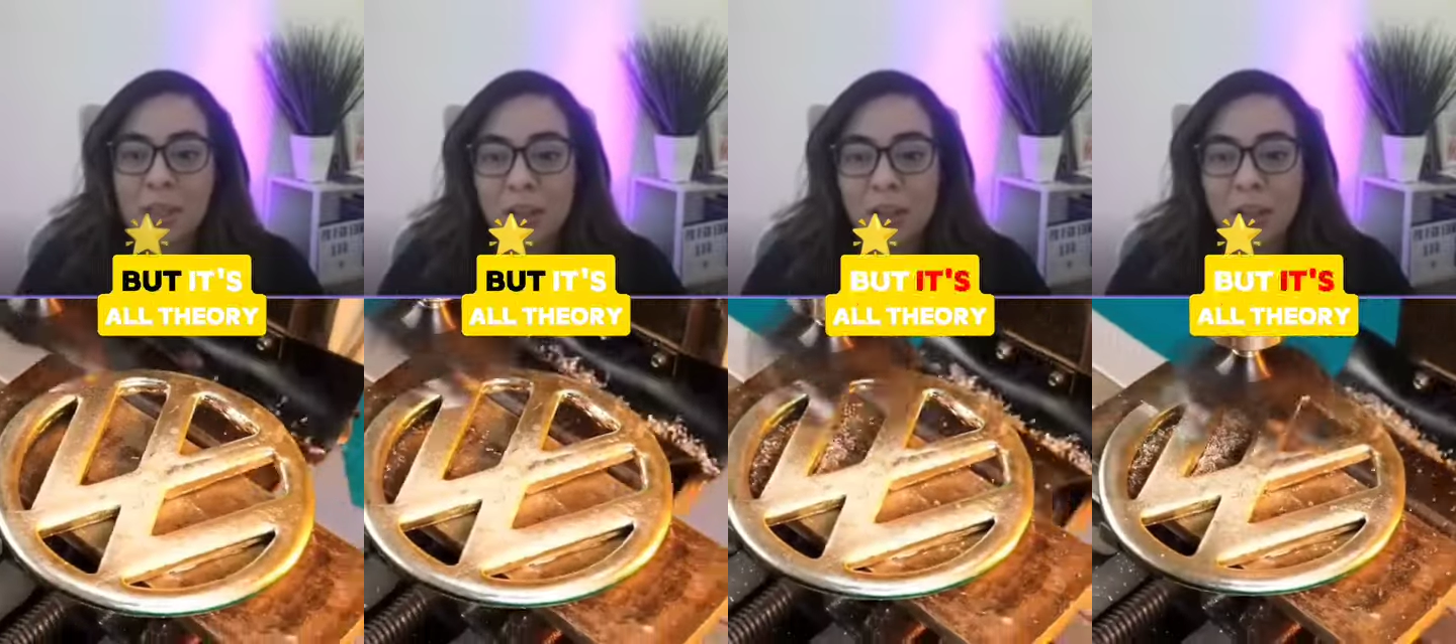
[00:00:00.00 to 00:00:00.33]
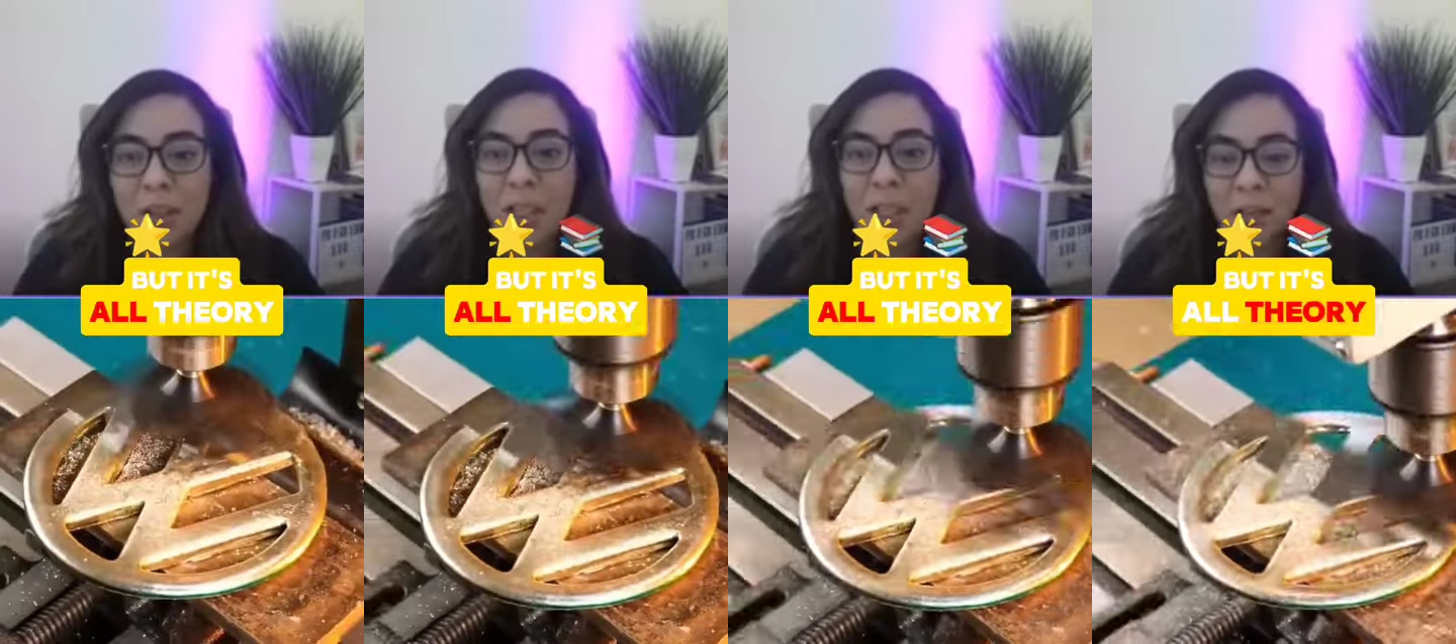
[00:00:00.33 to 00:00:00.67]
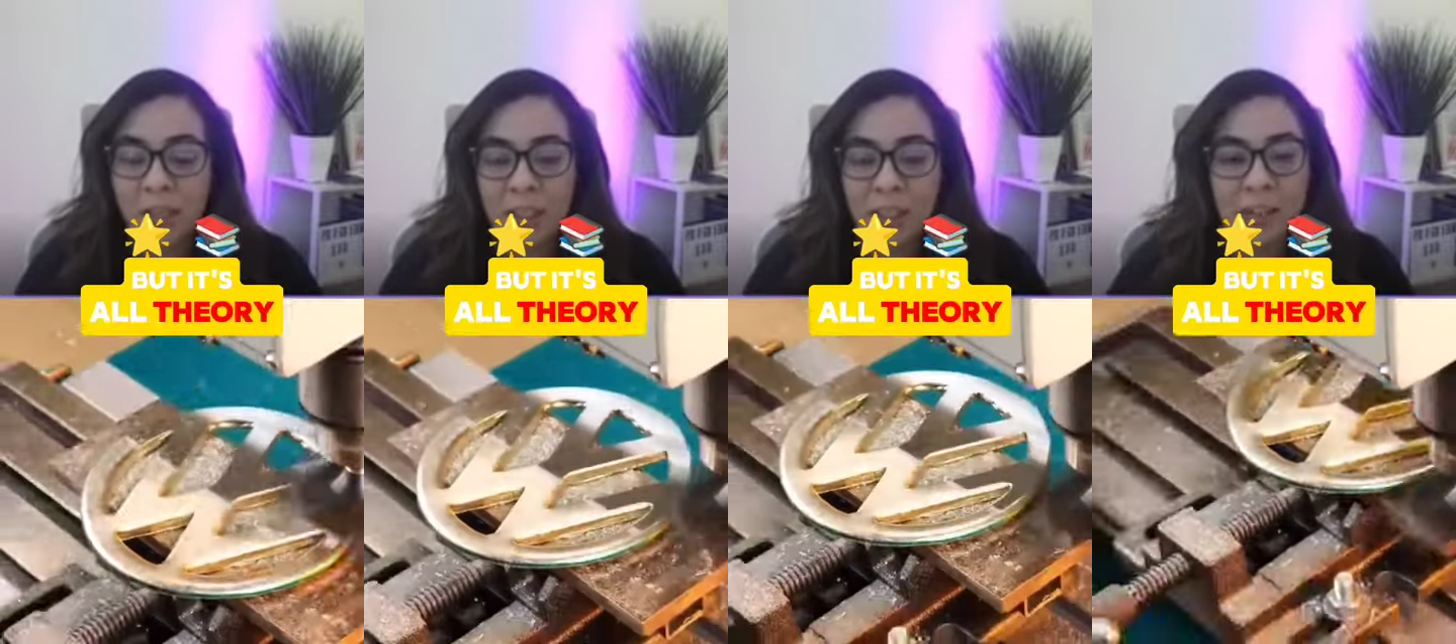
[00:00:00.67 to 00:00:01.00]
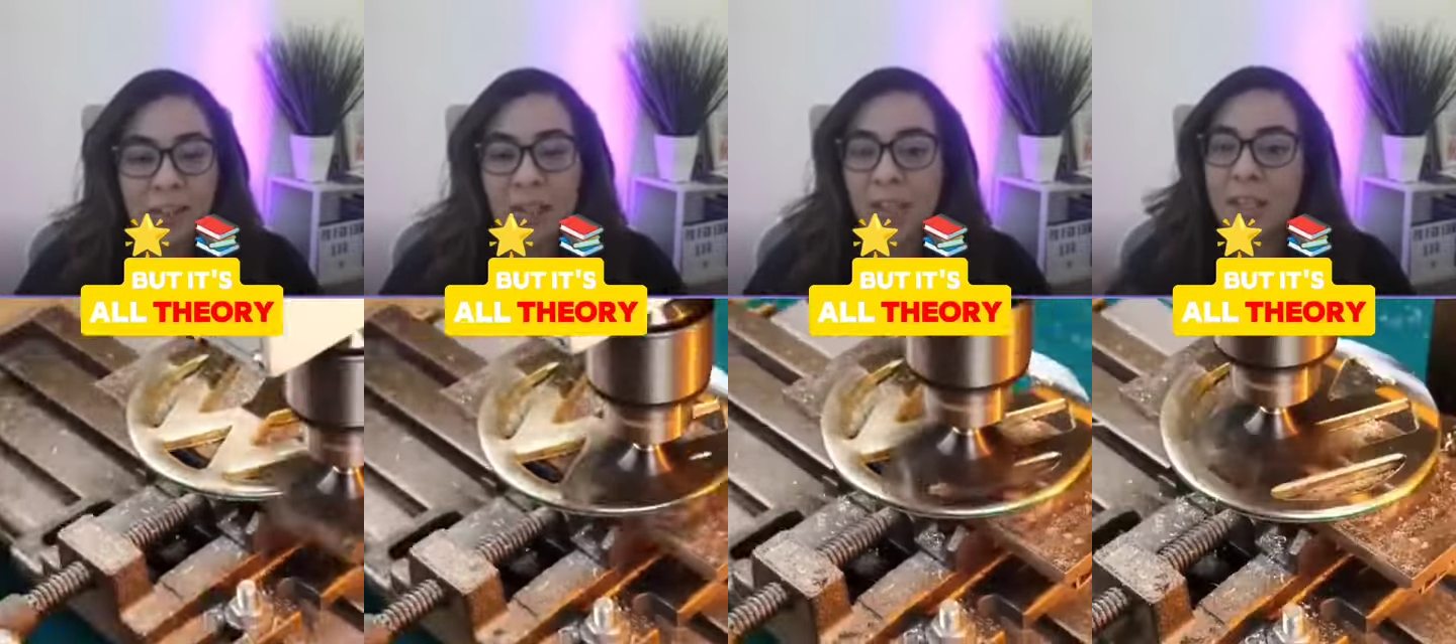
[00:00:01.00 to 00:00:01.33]
it's all
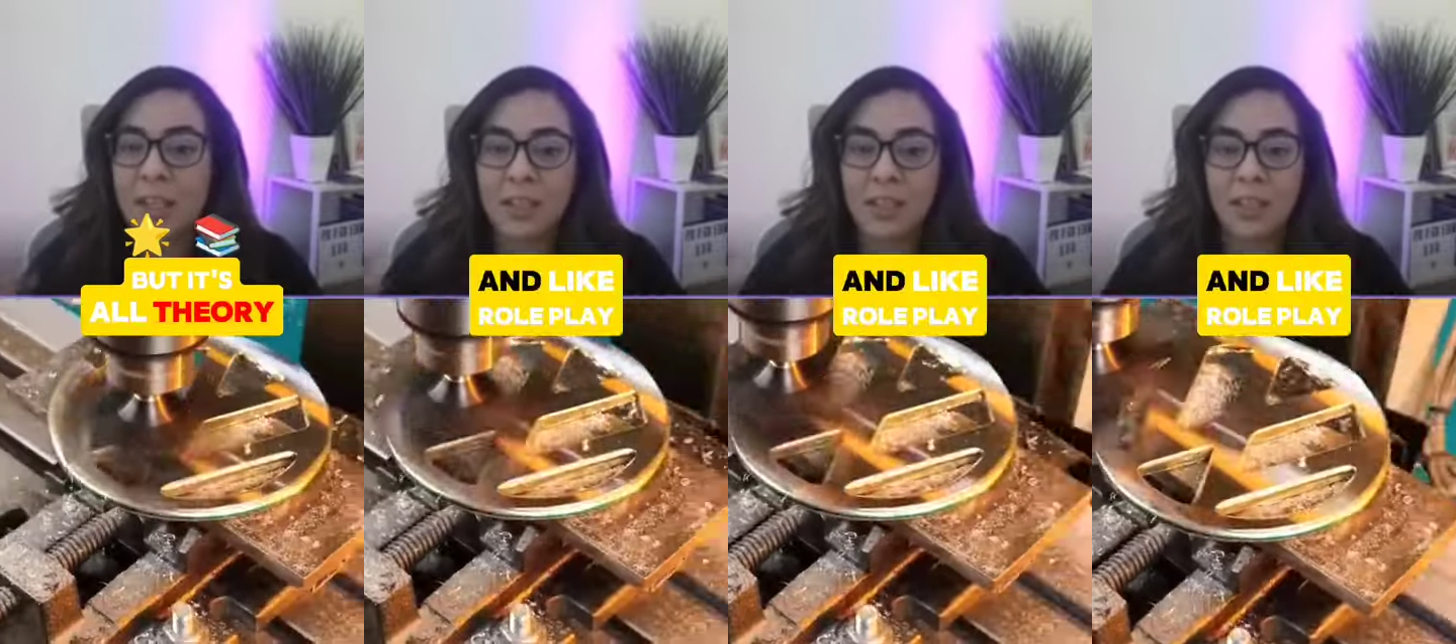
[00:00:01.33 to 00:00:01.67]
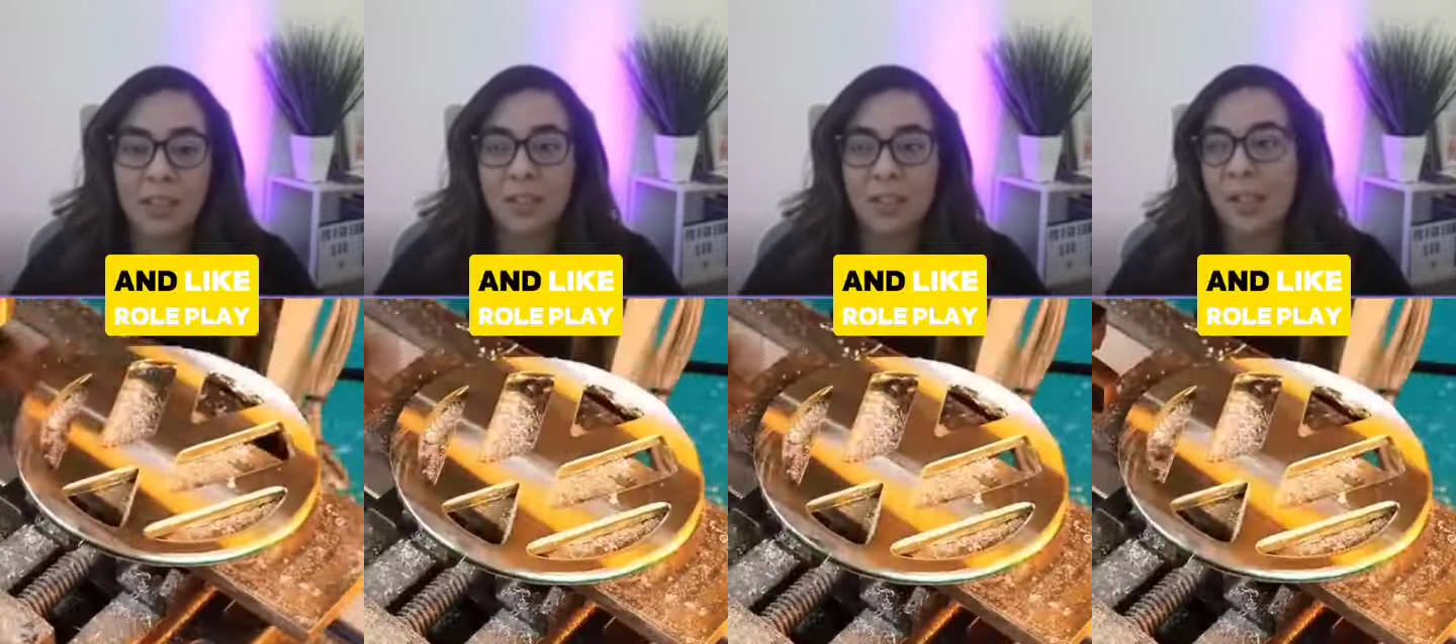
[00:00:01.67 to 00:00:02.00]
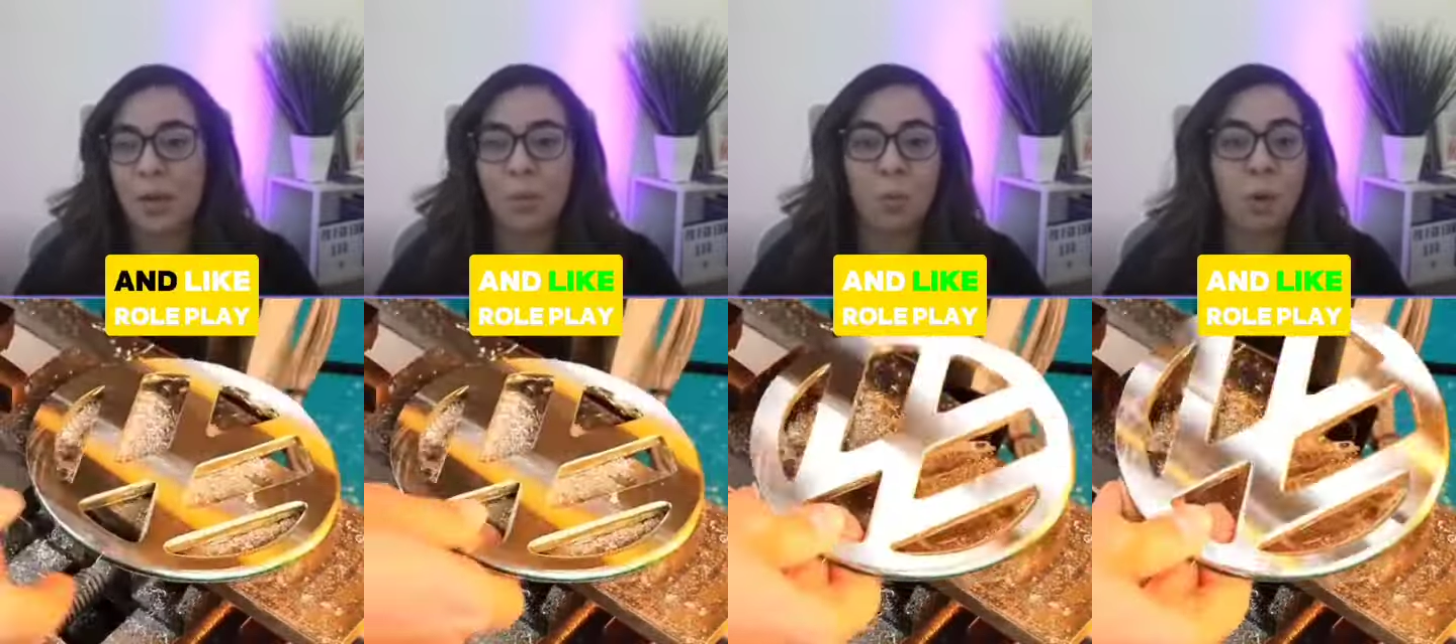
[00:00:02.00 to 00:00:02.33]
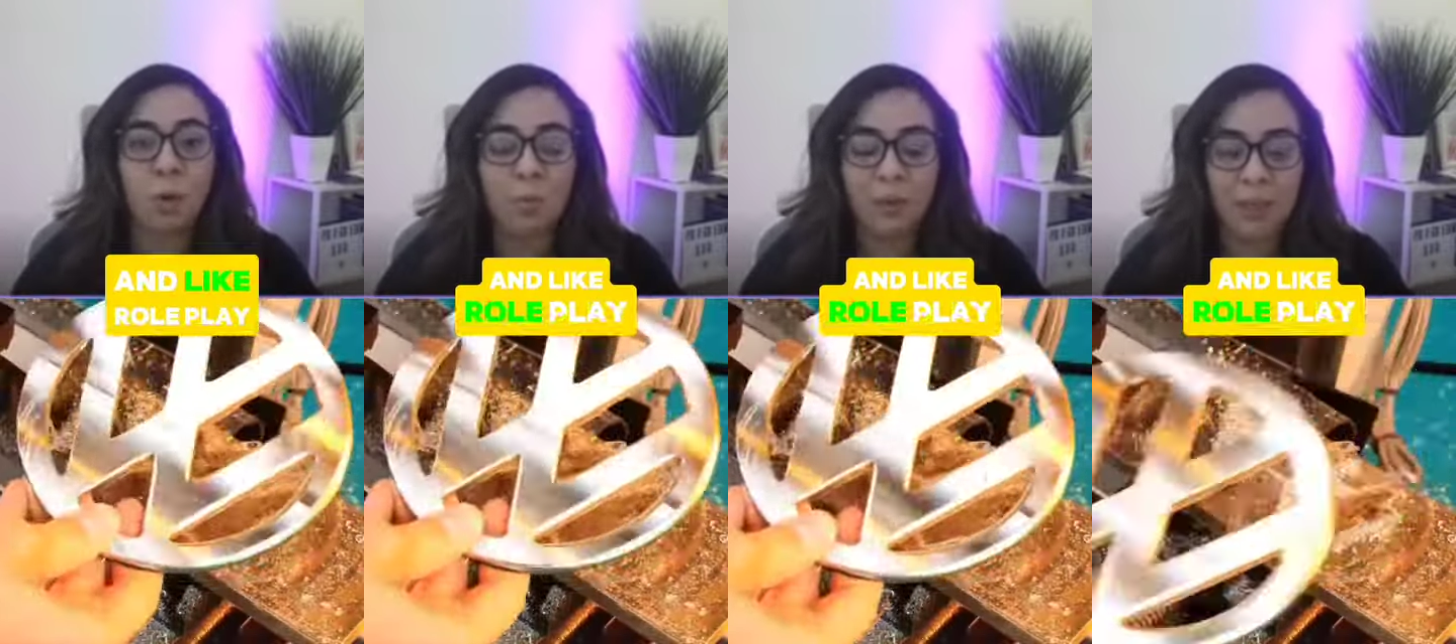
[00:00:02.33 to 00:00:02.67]
theory and like role